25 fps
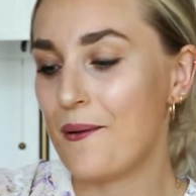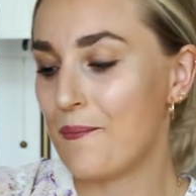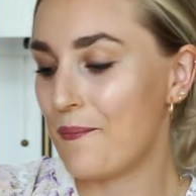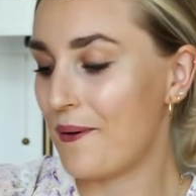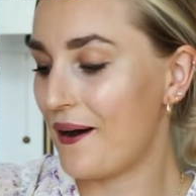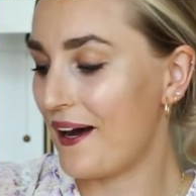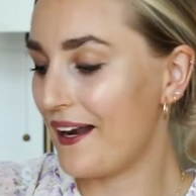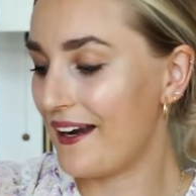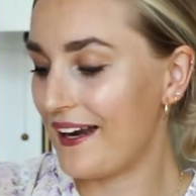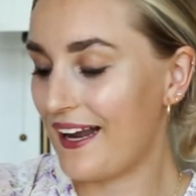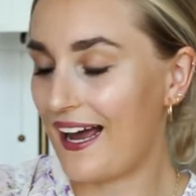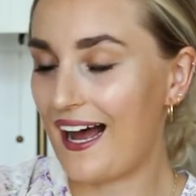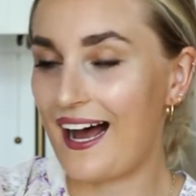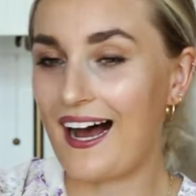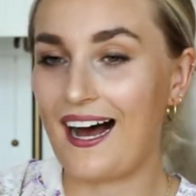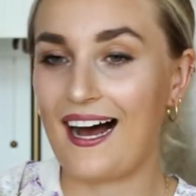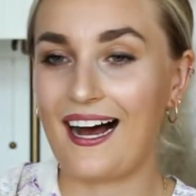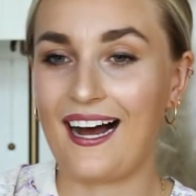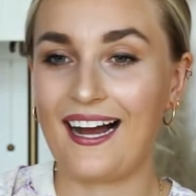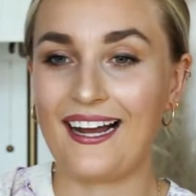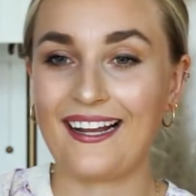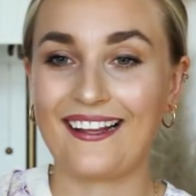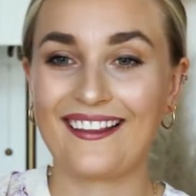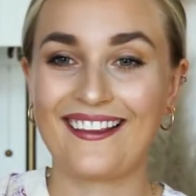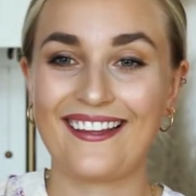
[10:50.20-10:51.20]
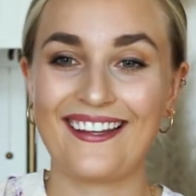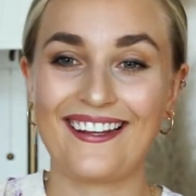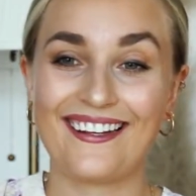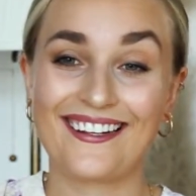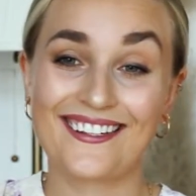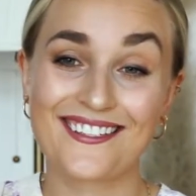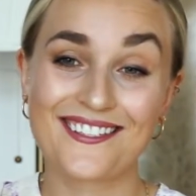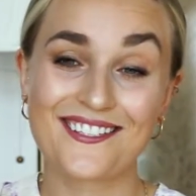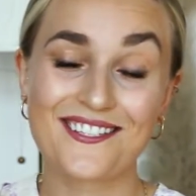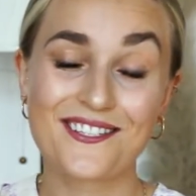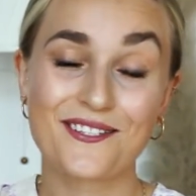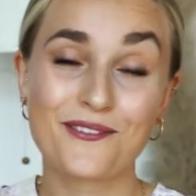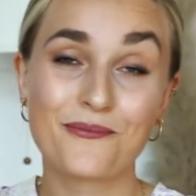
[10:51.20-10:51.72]
But I think
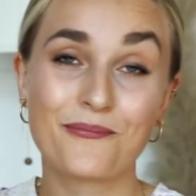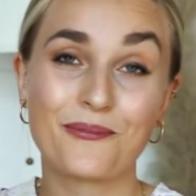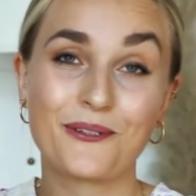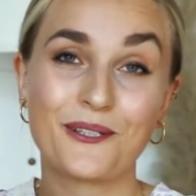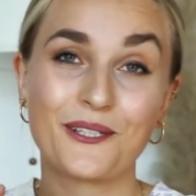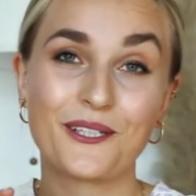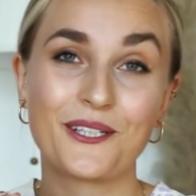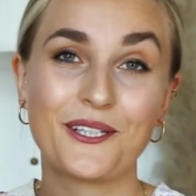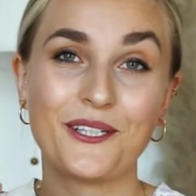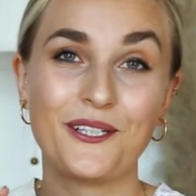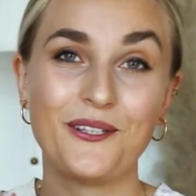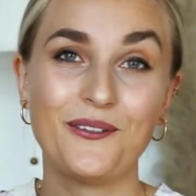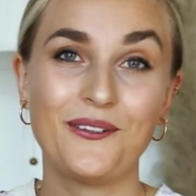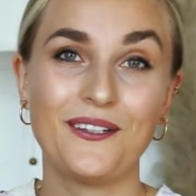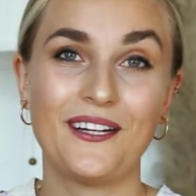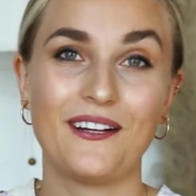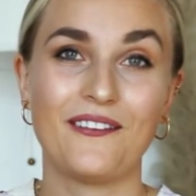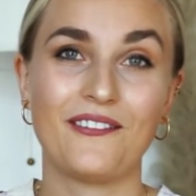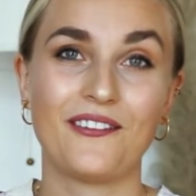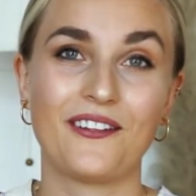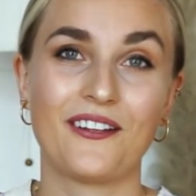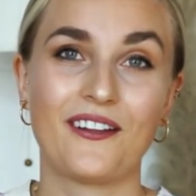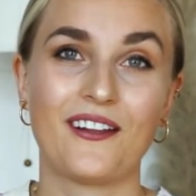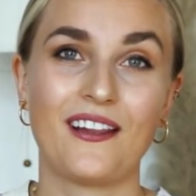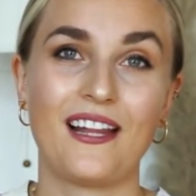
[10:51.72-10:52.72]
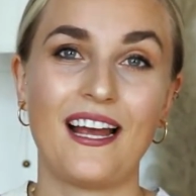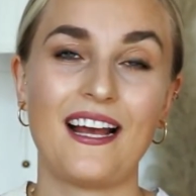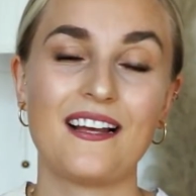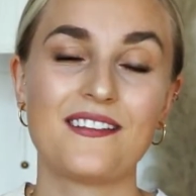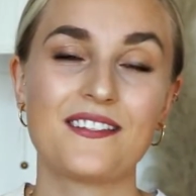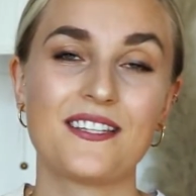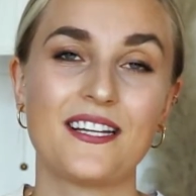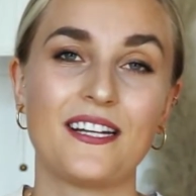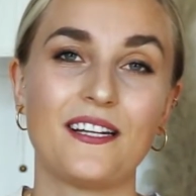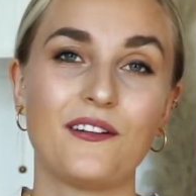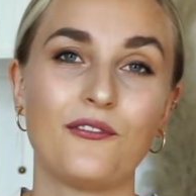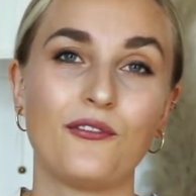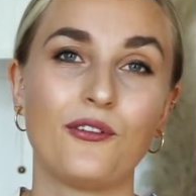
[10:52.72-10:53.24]
it's super cute
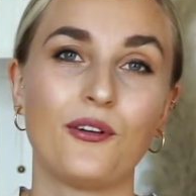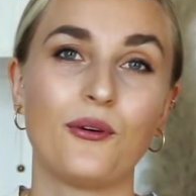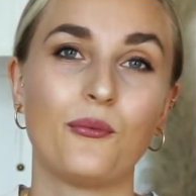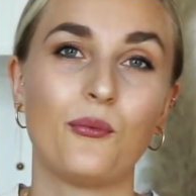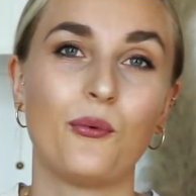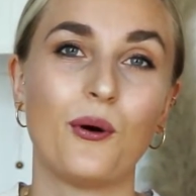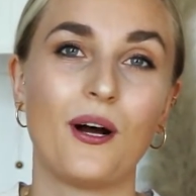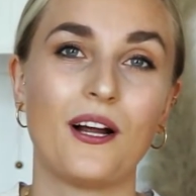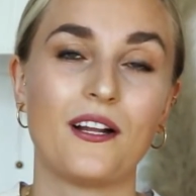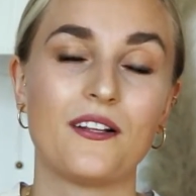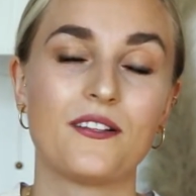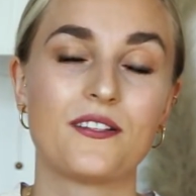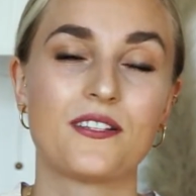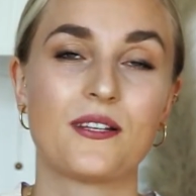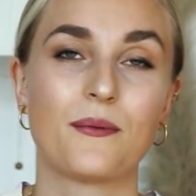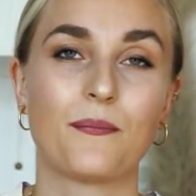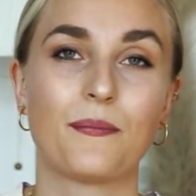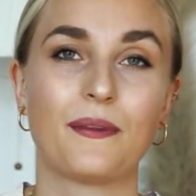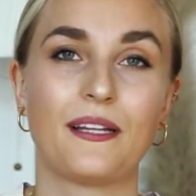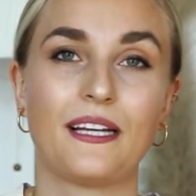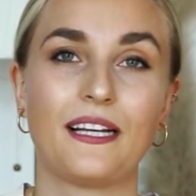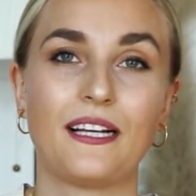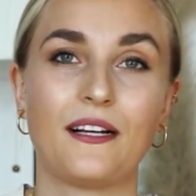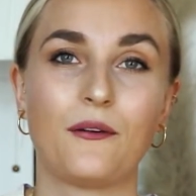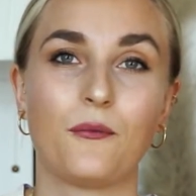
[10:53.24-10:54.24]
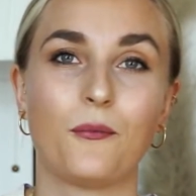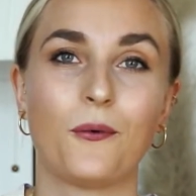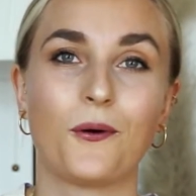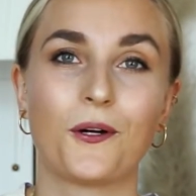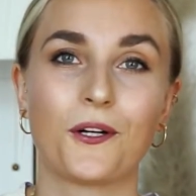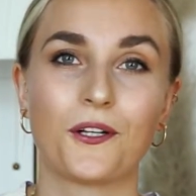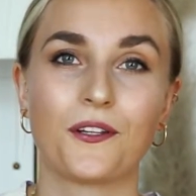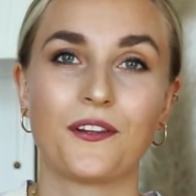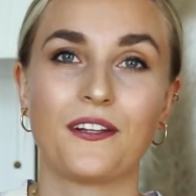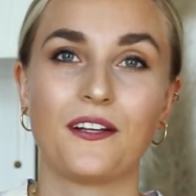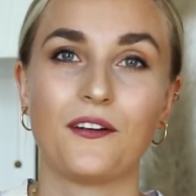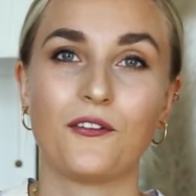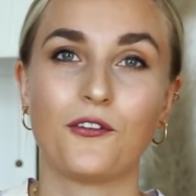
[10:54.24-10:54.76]
nevertheless, and if you want something more
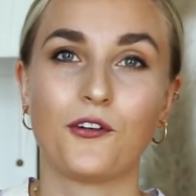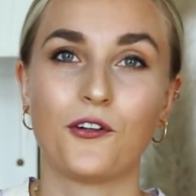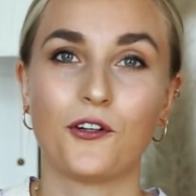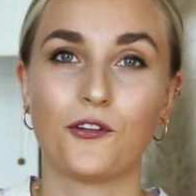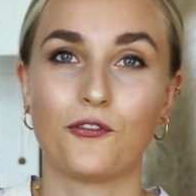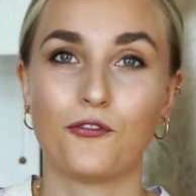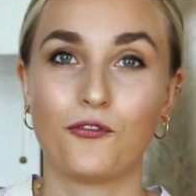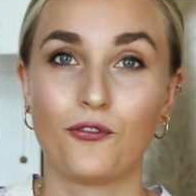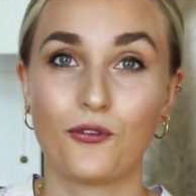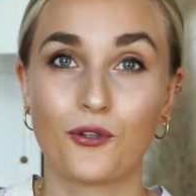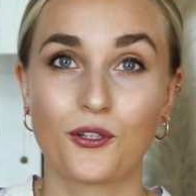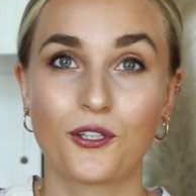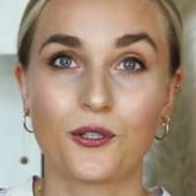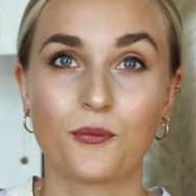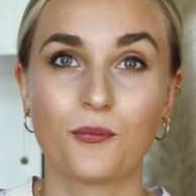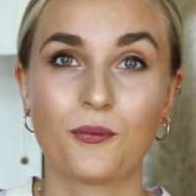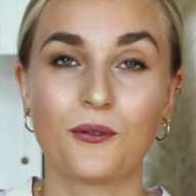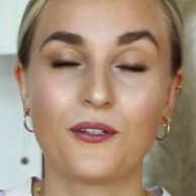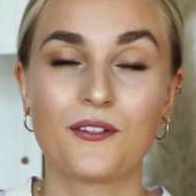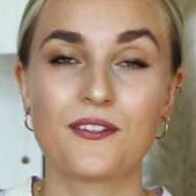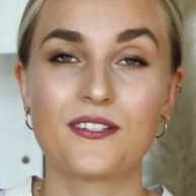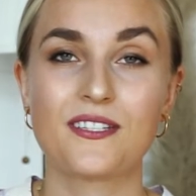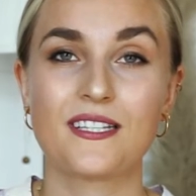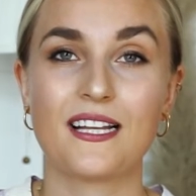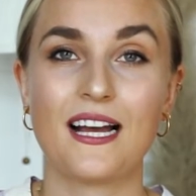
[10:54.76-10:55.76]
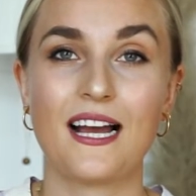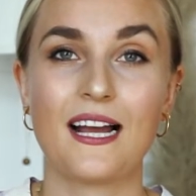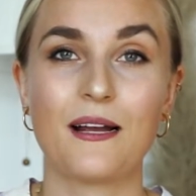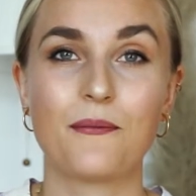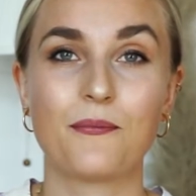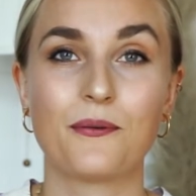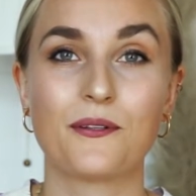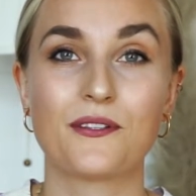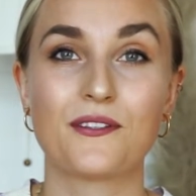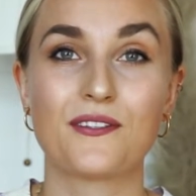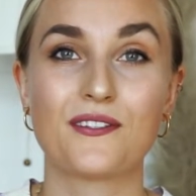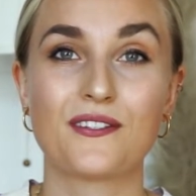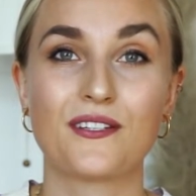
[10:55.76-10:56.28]
on the affordable side
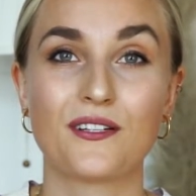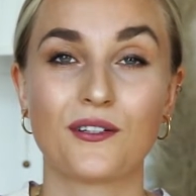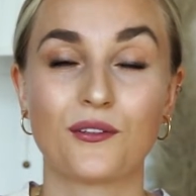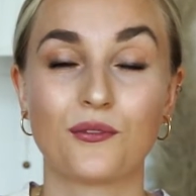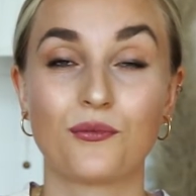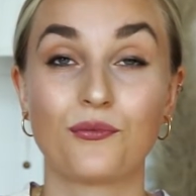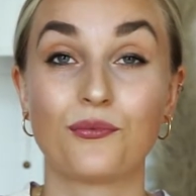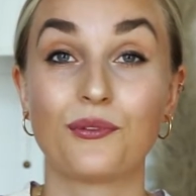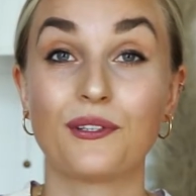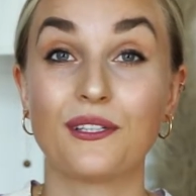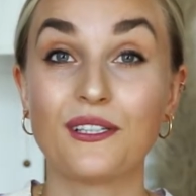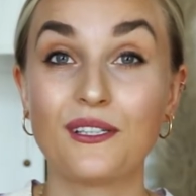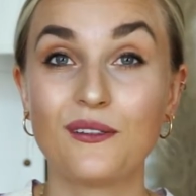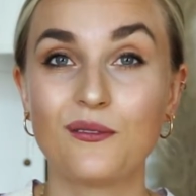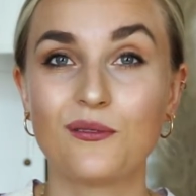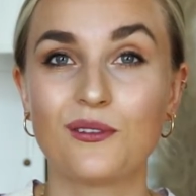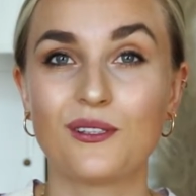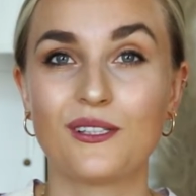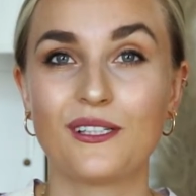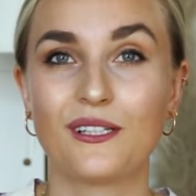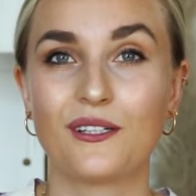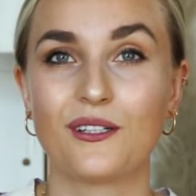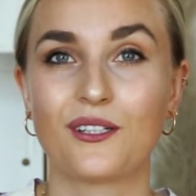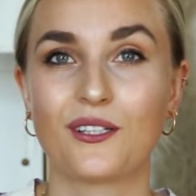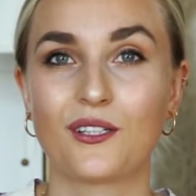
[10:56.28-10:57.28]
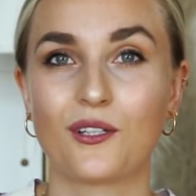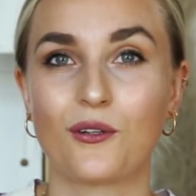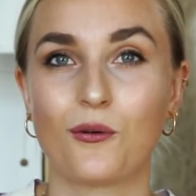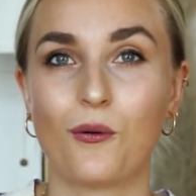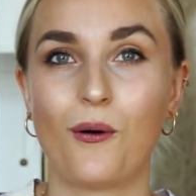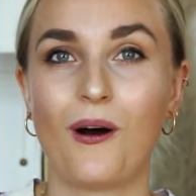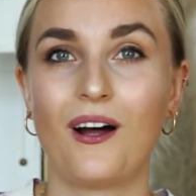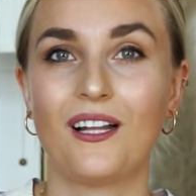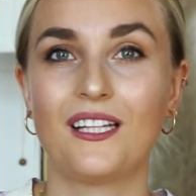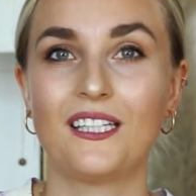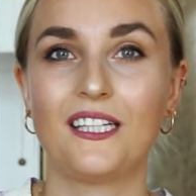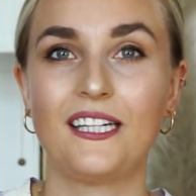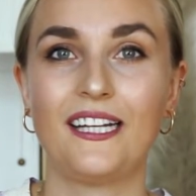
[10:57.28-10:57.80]
but still really, really good
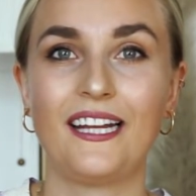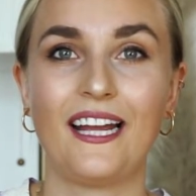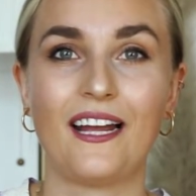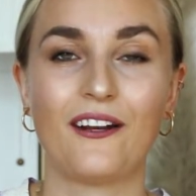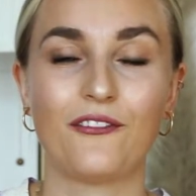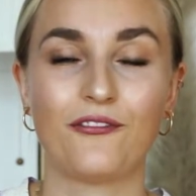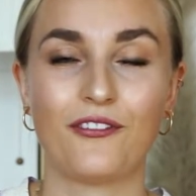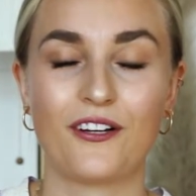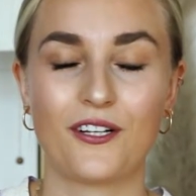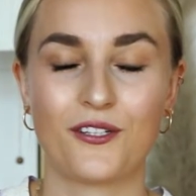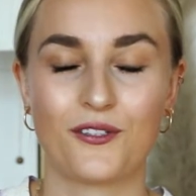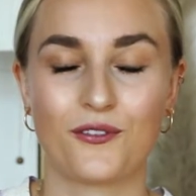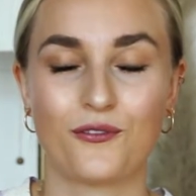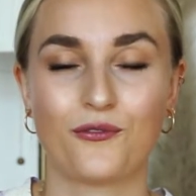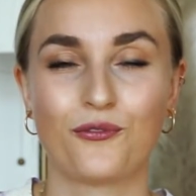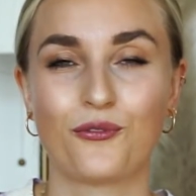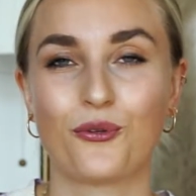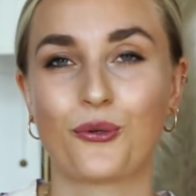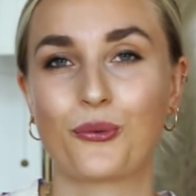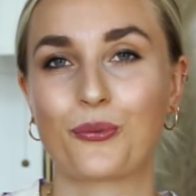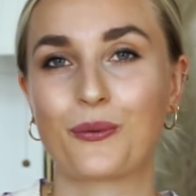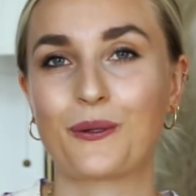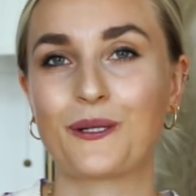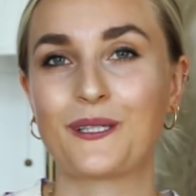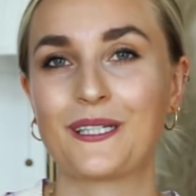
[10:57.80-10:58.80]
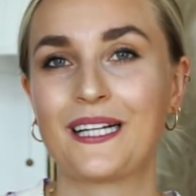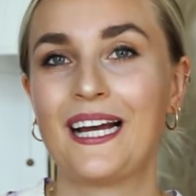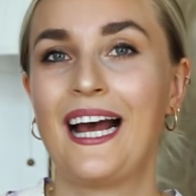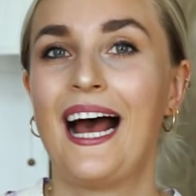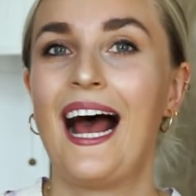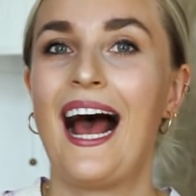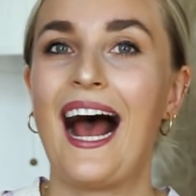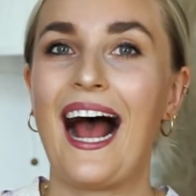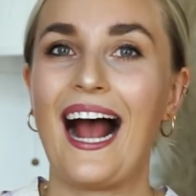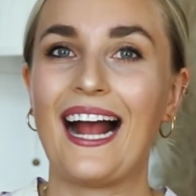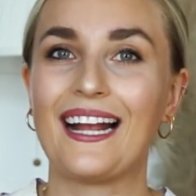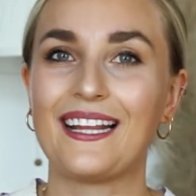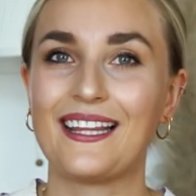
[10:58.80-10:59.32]
quality and fashion forward,
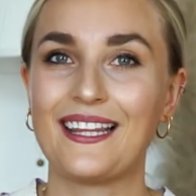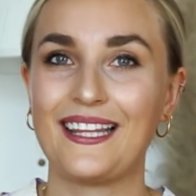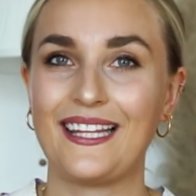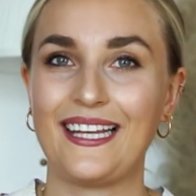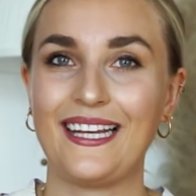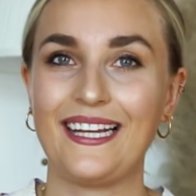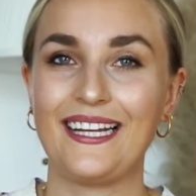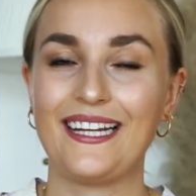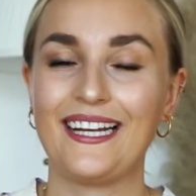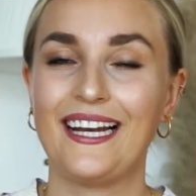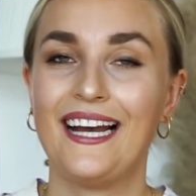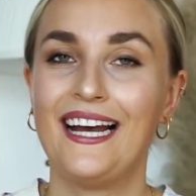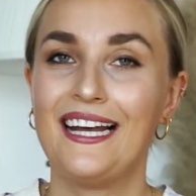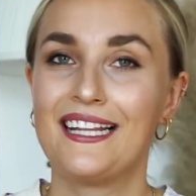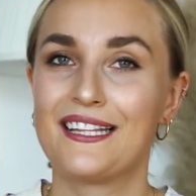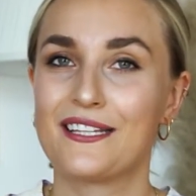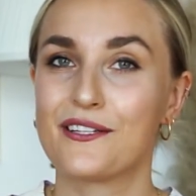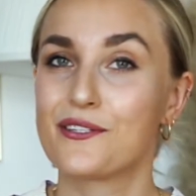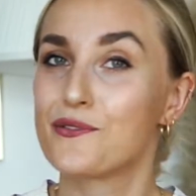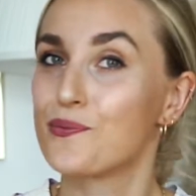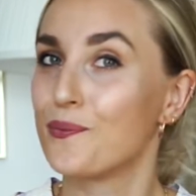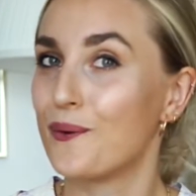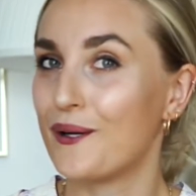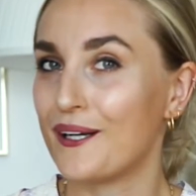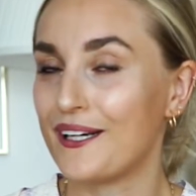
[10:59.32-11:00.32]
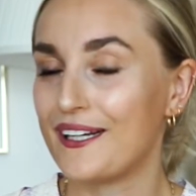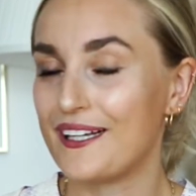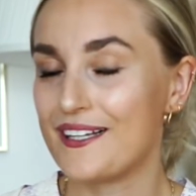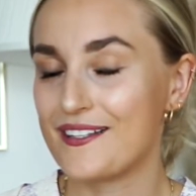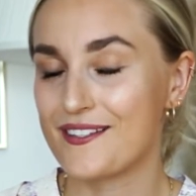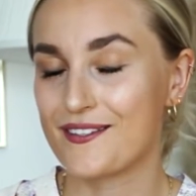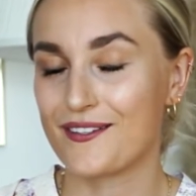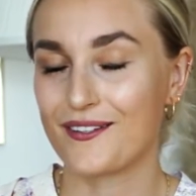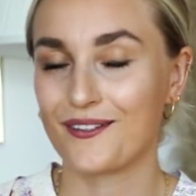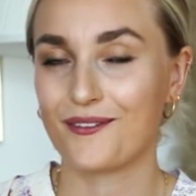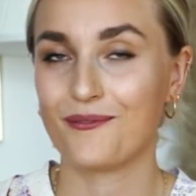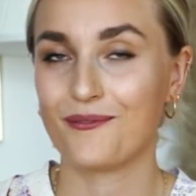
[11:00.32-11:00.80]
I think this one is